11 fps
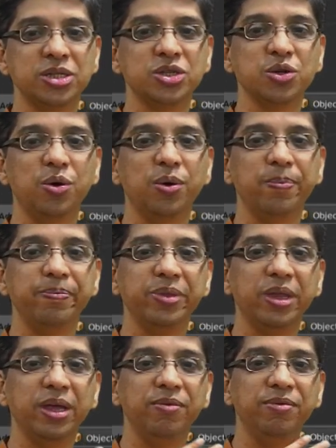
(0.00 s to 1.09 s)
So
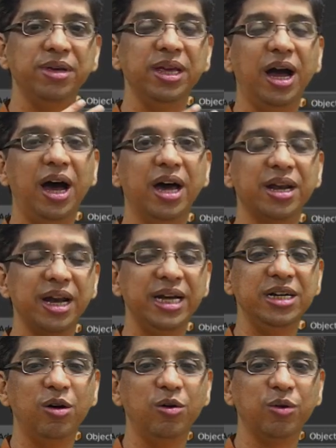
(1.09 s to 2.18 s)
we are
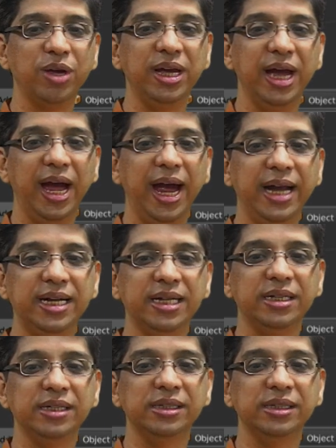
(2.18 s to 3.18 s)
right now looking at